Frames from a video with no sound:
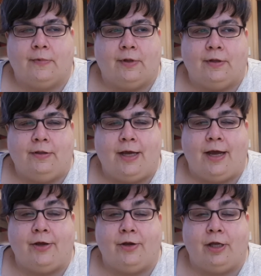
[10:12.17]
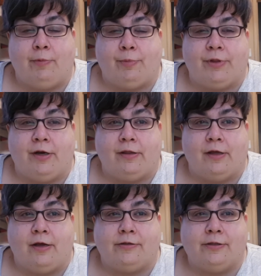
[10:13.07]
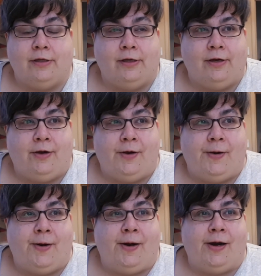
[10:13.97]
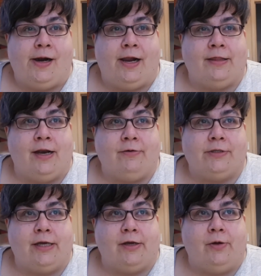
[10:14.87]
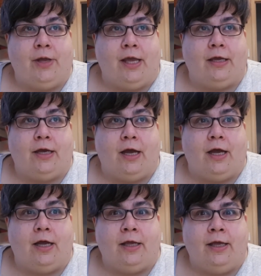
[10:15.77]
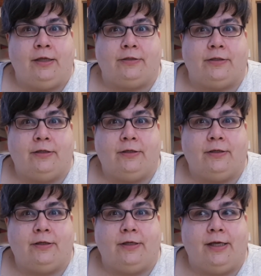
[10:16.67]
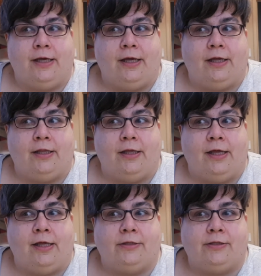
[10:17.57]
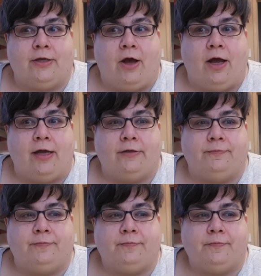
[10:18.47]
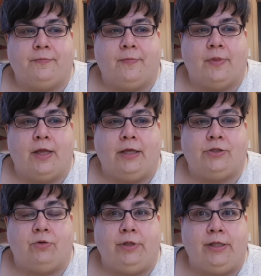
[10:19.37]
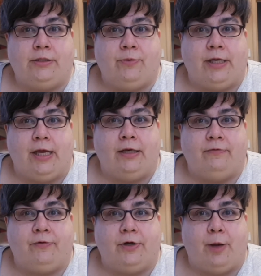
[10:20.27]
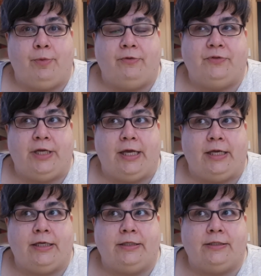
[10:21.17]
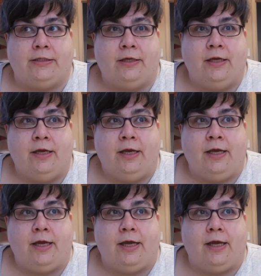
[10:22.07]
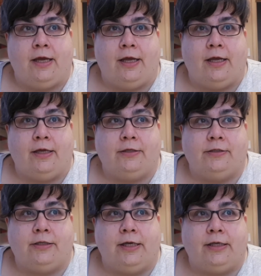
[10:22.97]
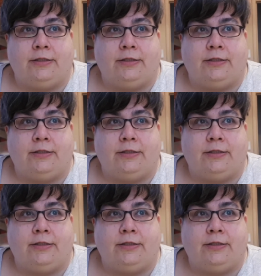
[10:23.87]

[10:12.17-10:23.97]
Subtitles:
I couldn't come up with anything else. And then I was like, okay, hint. It's only this weekend for a couple of days. And it's,